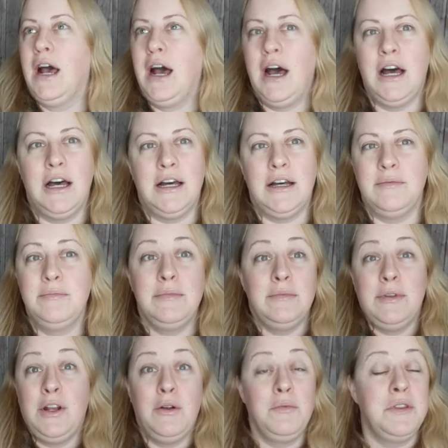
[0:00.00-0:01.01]
um,
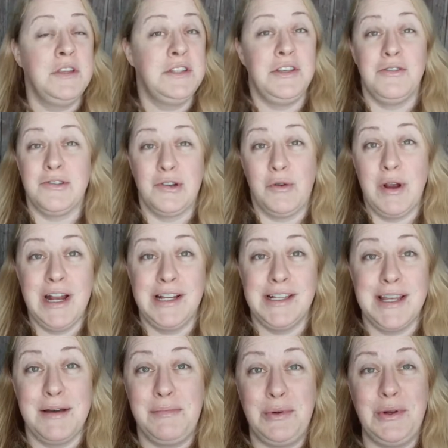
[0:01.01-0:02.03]
you know, this year's a great
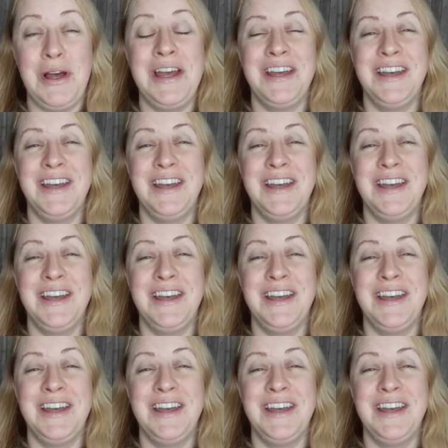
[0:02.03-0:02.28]
example